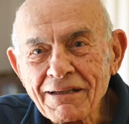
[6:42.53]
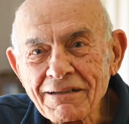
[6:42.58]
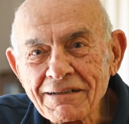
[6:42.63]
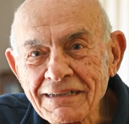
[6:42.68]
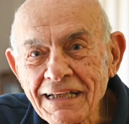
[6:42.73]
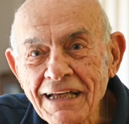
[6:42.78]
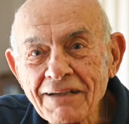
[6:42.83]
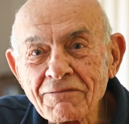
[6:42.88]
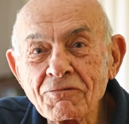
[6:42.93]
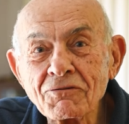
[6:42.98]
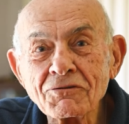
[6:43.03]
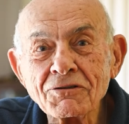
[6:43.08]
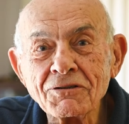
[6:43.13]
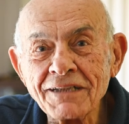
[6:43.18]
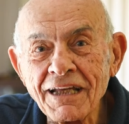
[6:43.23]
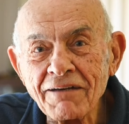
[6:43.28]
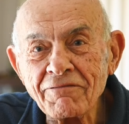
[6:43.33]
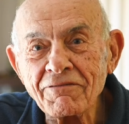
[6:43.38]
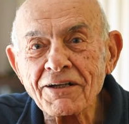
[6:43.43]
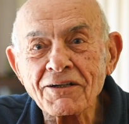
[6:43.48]
They would
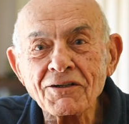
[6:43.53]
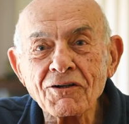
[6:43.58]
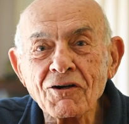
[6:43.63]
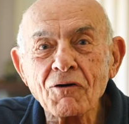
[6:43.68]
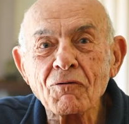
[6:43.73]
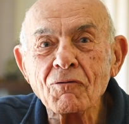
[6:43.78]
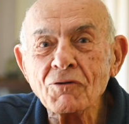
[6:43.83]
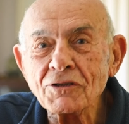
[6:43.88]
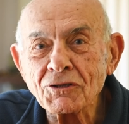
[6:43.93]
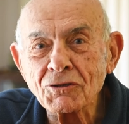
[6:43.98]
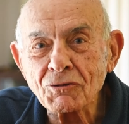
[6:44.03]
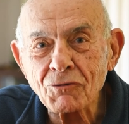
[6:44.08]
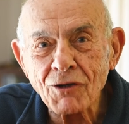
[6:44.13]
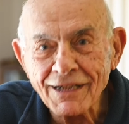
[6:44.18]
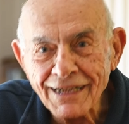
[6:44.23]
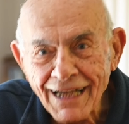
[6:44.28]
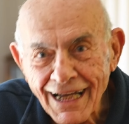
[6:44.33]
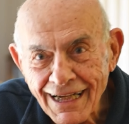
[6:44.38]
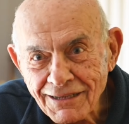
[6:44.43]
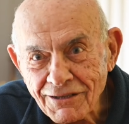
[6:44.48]
never know which
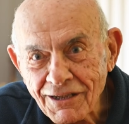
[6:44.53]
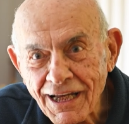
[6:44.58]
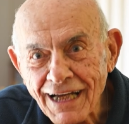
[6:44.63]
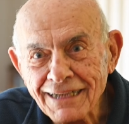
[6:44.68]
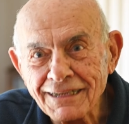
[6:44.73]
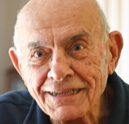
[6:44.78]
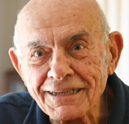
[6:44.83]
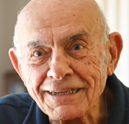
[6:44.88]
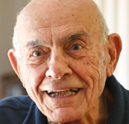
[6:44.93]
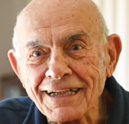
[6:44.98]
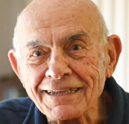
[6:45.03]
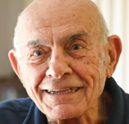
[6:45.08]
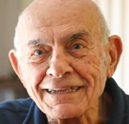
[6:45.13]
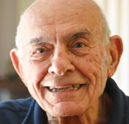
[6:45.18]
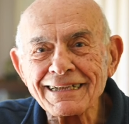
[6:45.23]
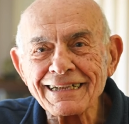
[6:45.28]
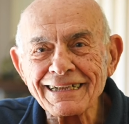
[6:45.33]
one had the accident.